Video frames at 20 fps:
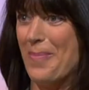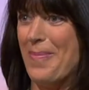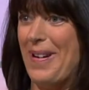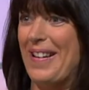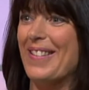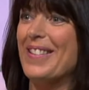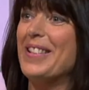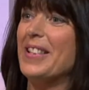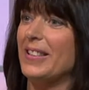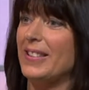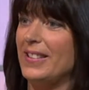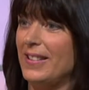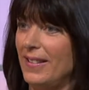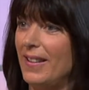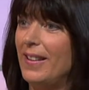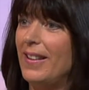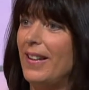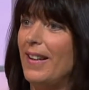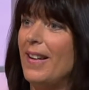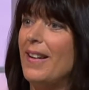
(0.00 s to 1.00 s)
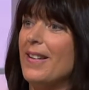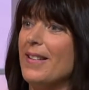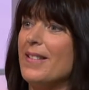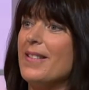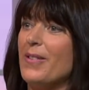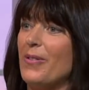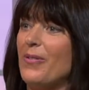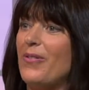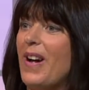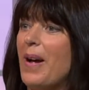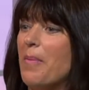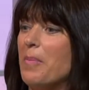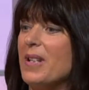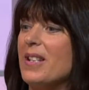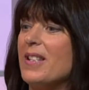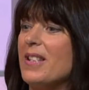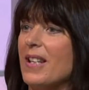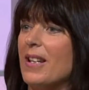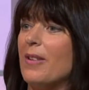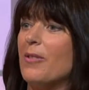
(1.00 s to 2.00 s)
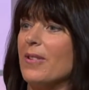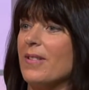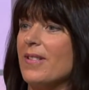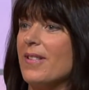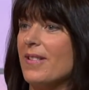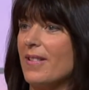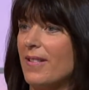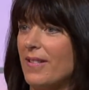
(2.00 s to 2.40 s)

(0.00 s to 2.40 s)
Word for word: about it. It's family secrets.